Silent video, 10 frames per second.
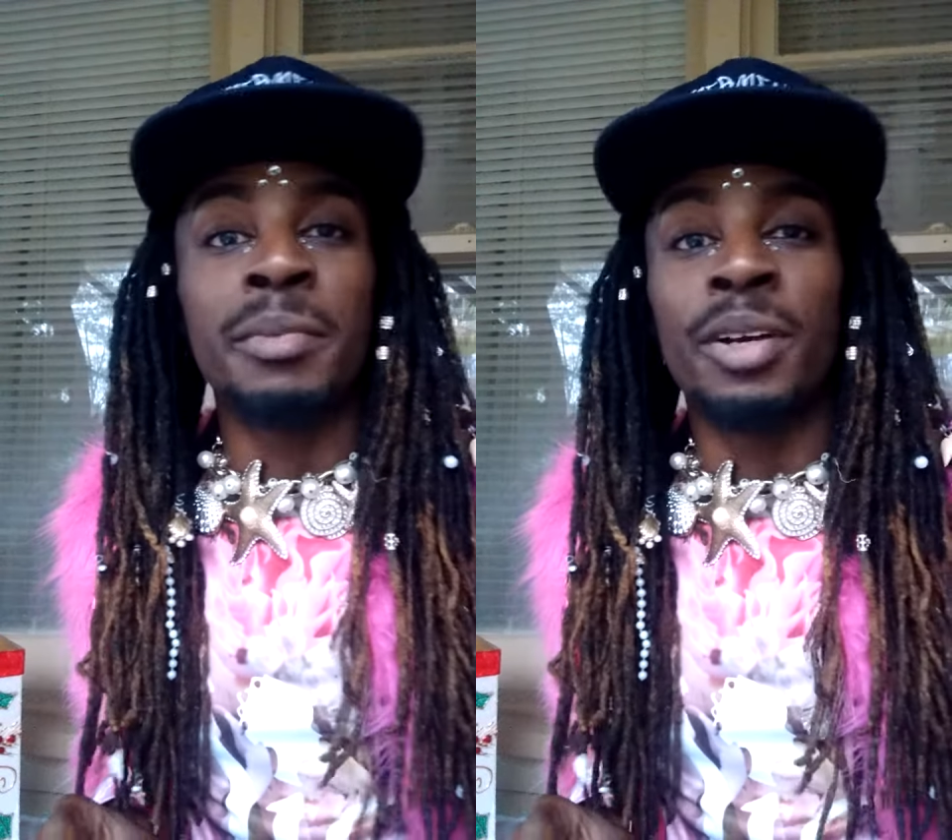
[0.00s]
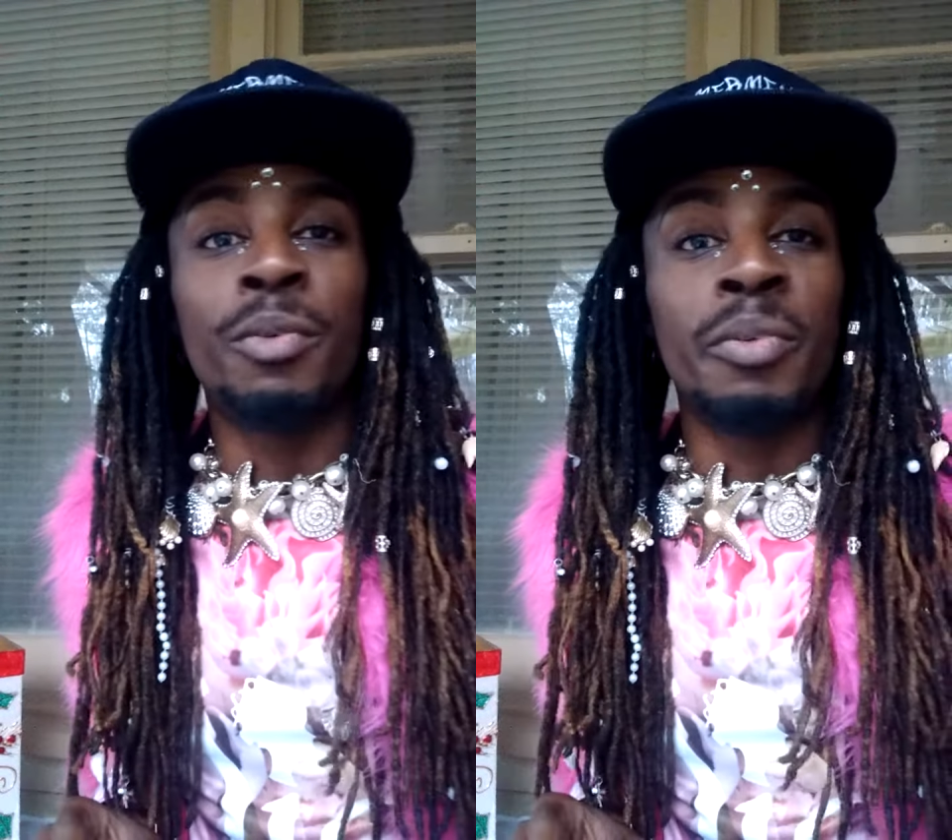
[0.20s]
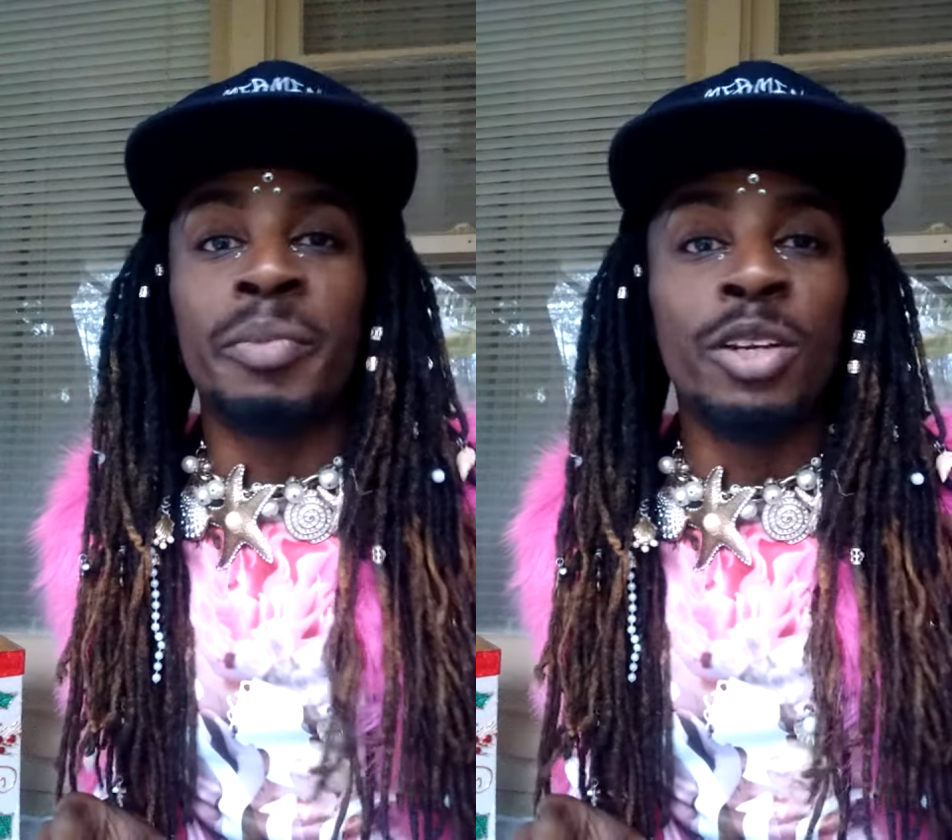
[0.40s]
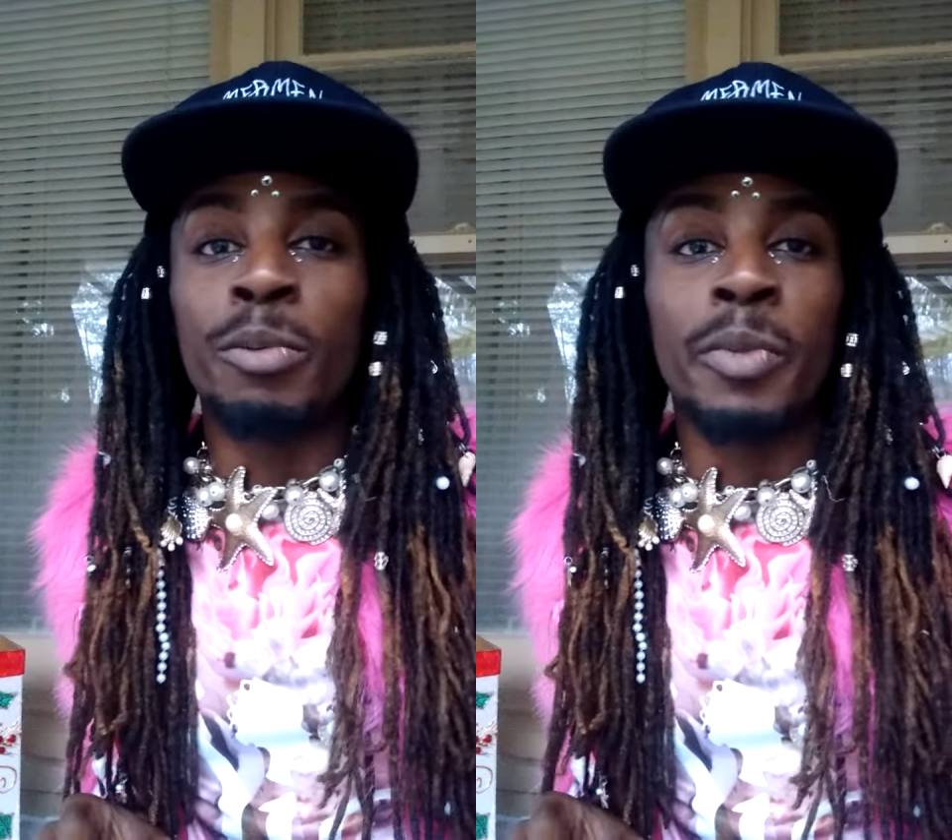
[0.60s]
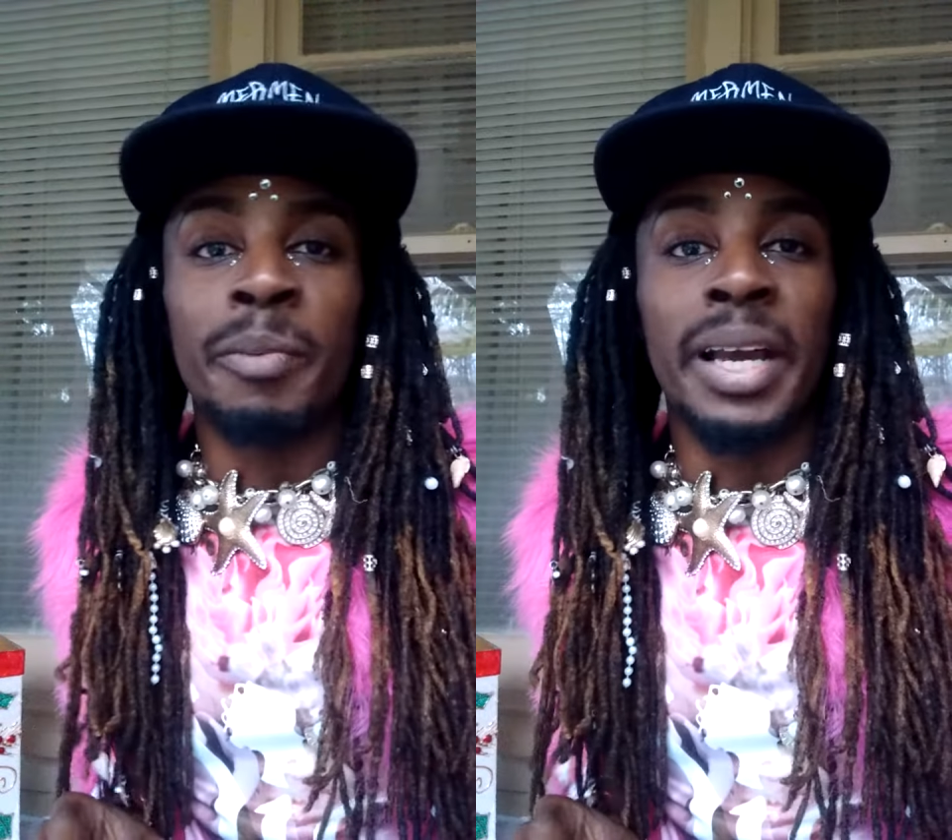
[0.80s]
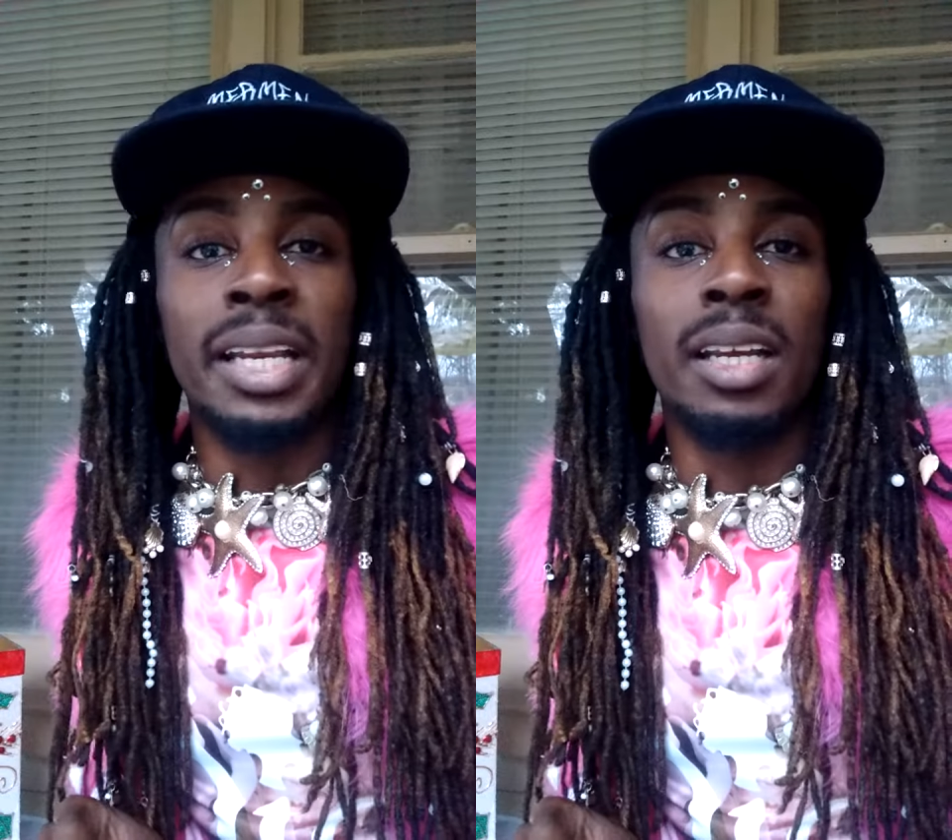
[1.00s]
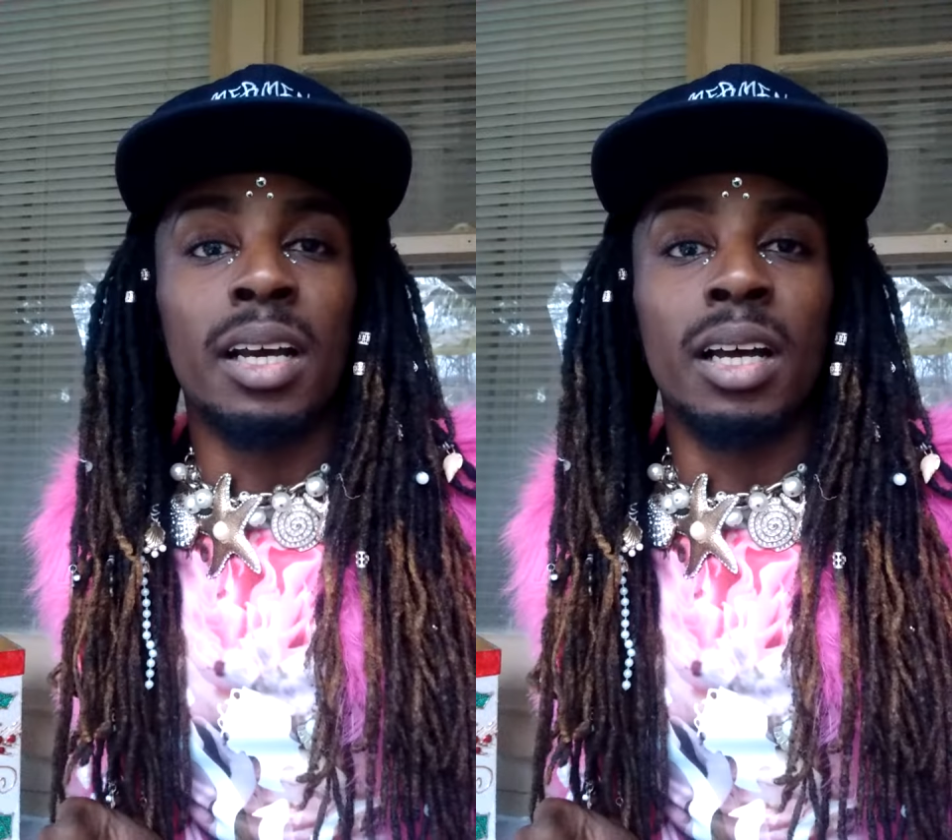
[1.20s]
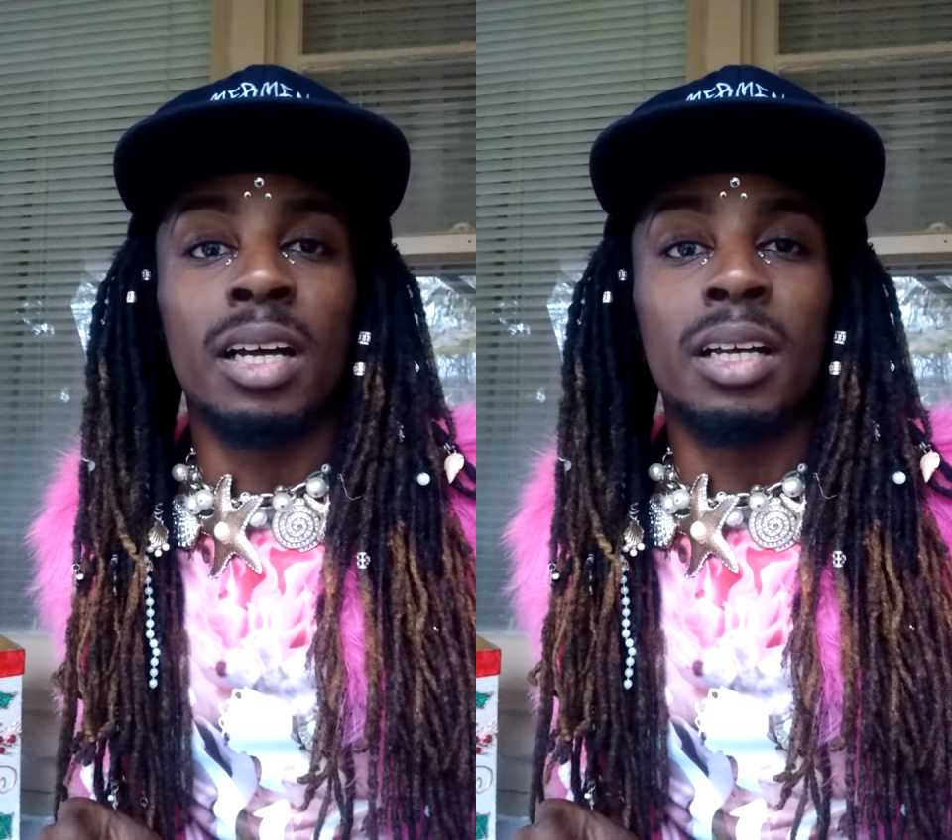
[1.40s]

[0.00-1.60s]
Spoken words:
there wouldn't be no Mermania.